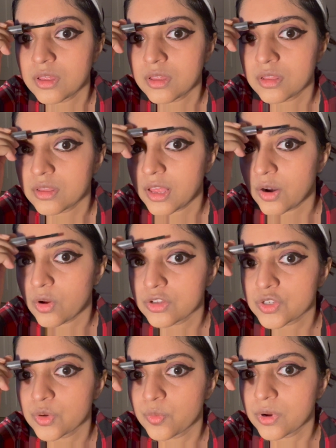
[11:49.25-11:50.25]
That
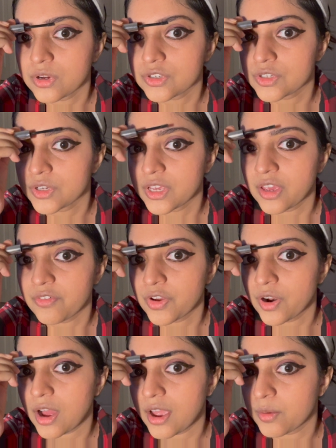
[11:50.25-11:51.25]
also works to give
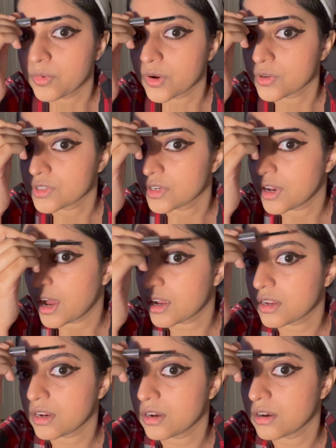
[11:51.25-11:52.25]
your eyebrows a
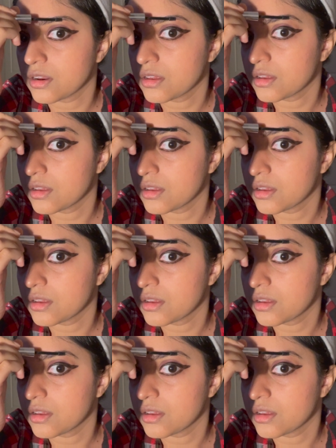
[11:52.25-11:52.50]
darkened